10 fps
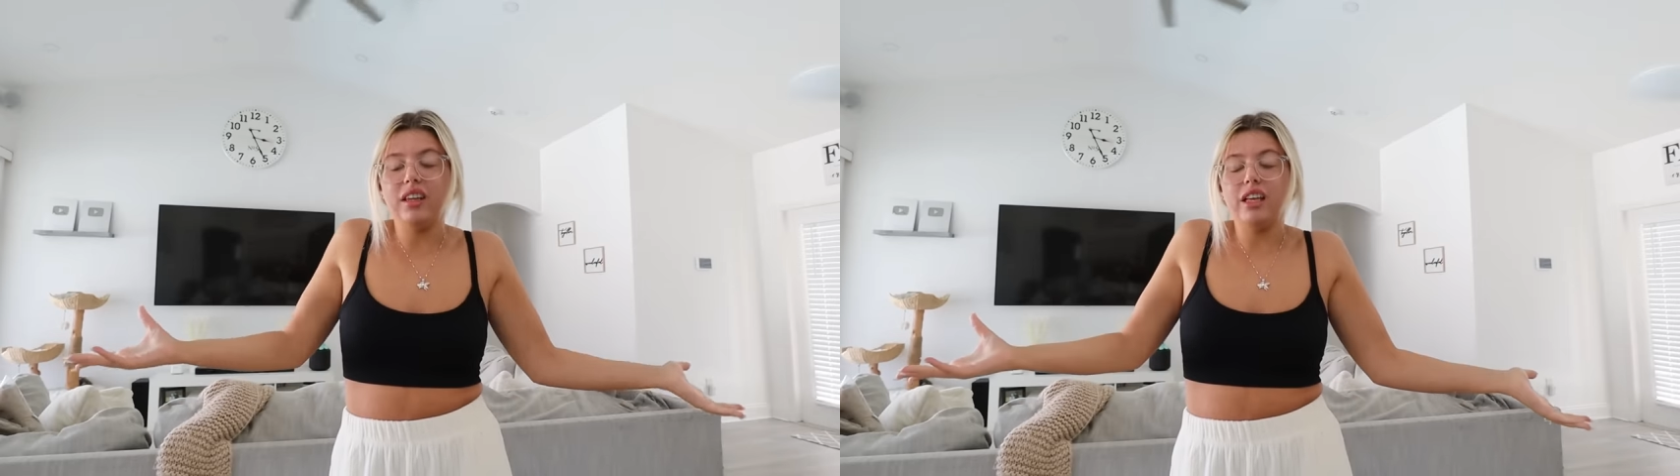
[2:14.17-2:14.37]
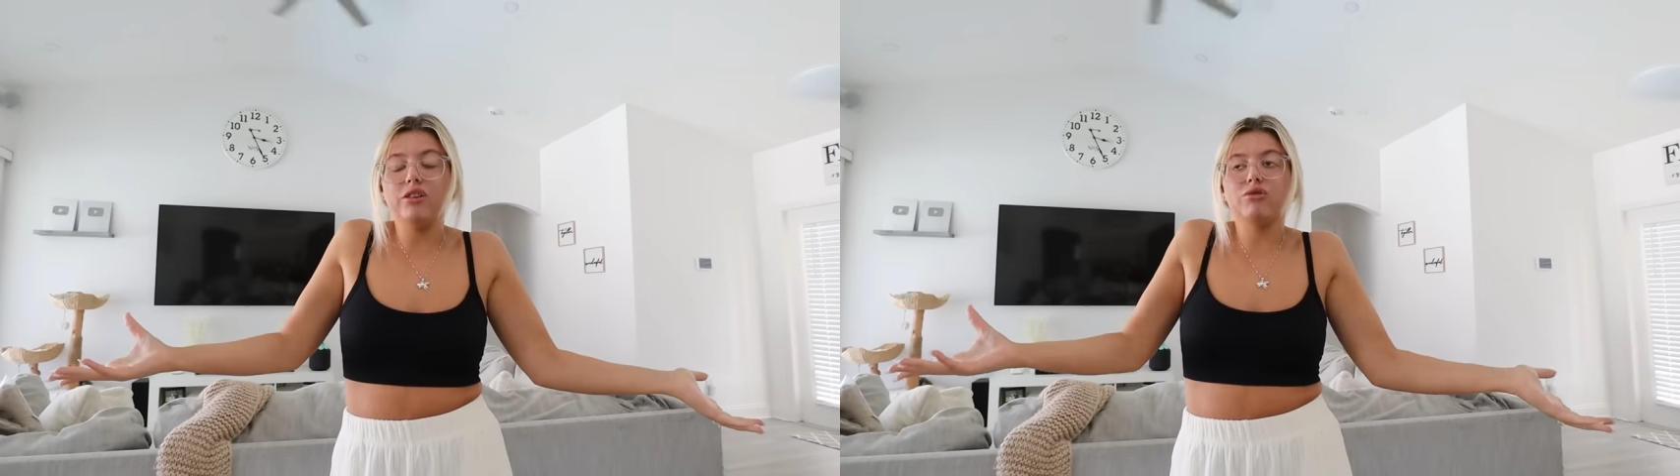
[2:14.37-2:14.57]

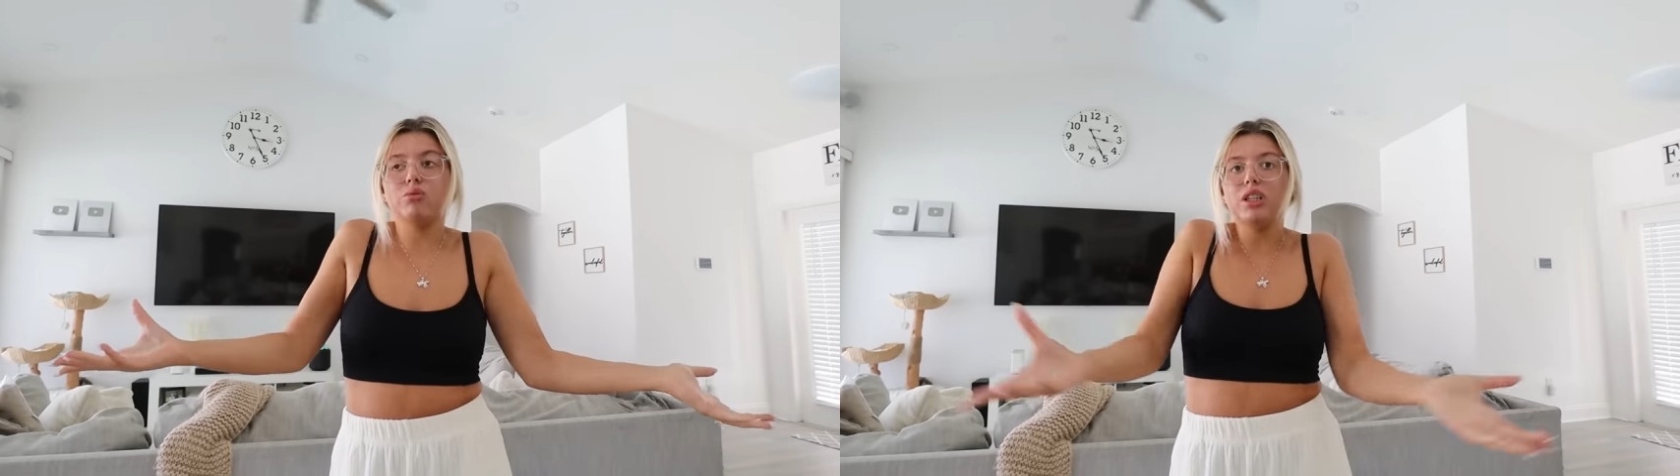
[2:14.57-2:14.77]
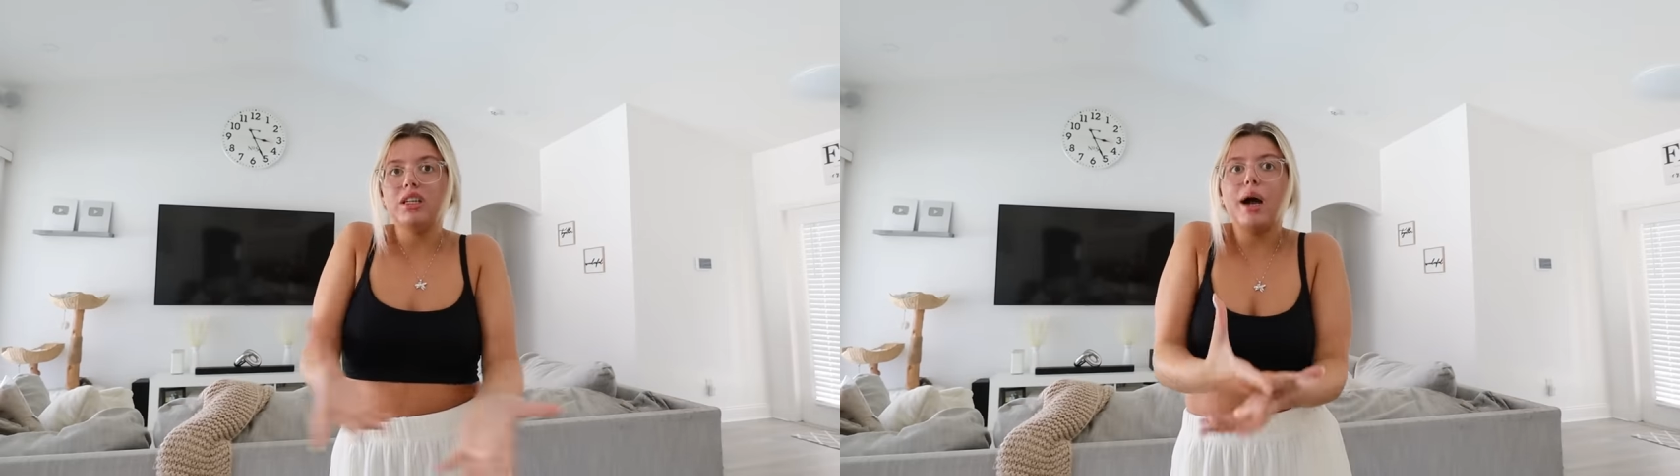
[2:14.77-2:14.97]
Like there's
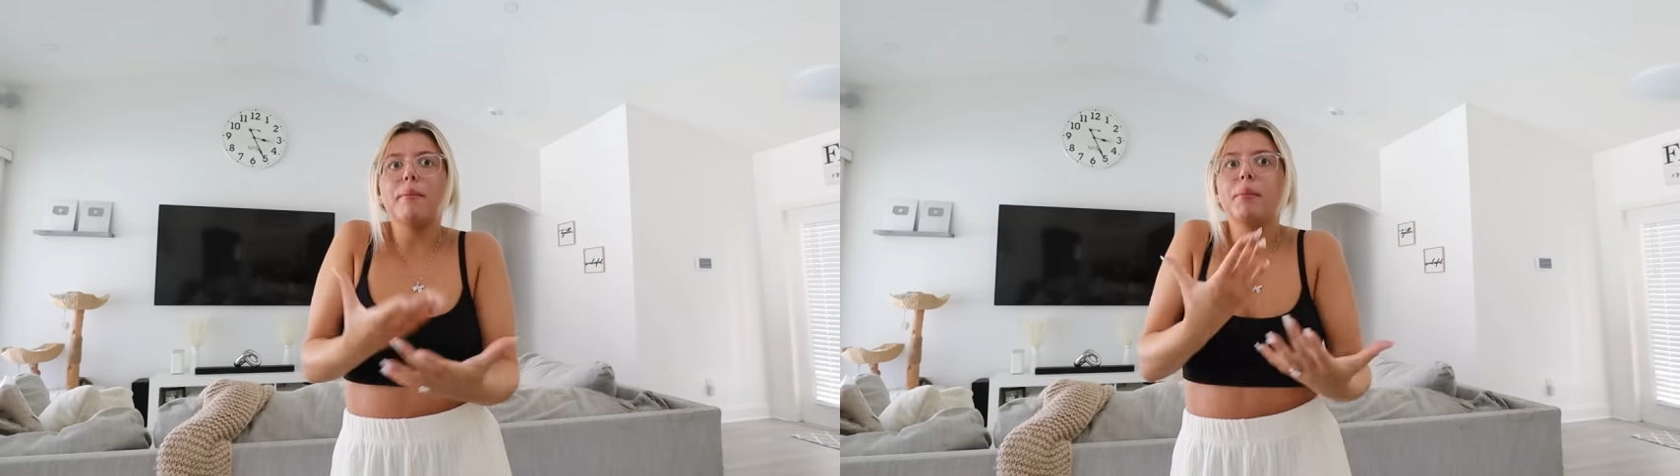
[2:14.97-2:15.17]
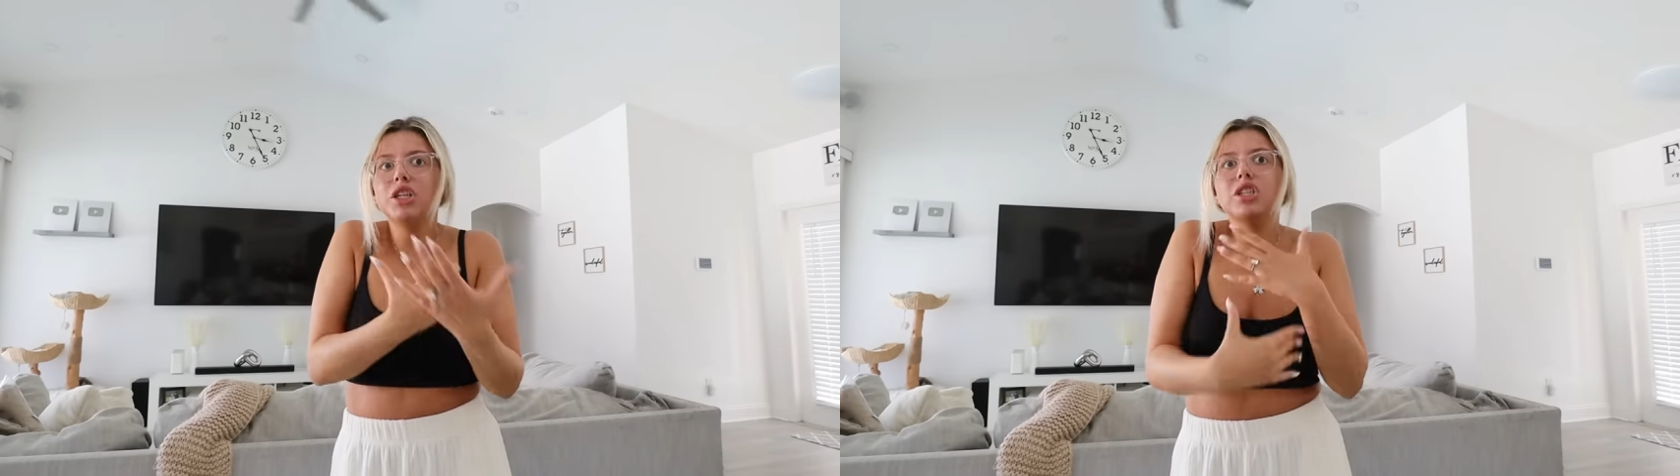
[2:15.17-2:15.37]
really
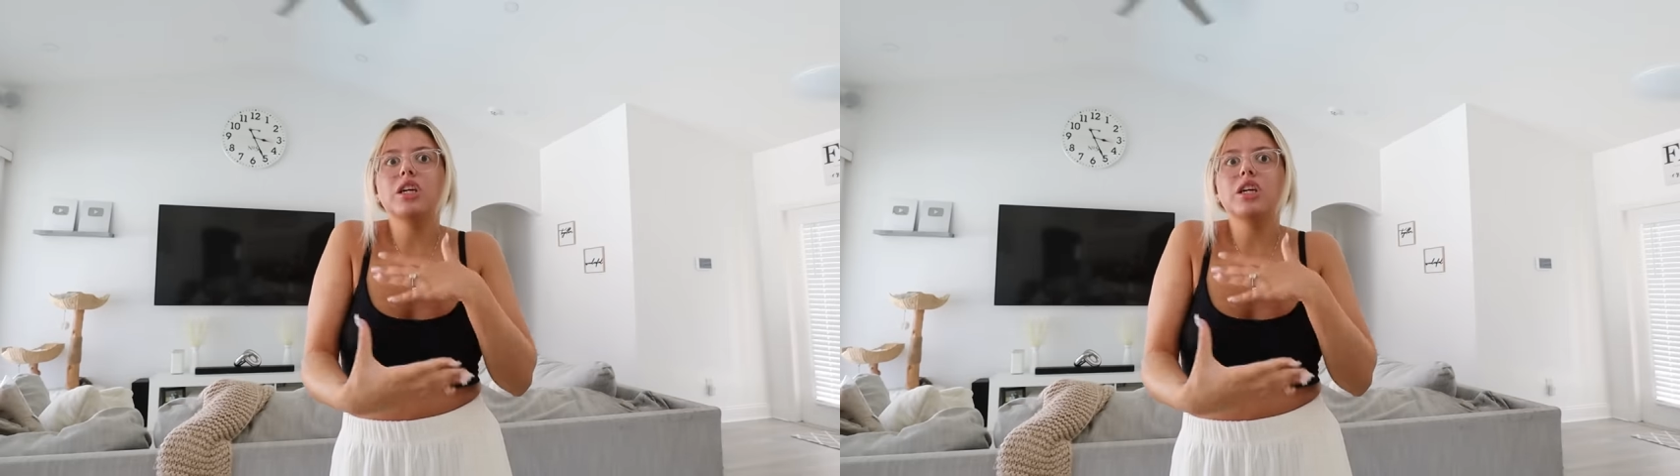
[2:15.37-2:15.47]
not much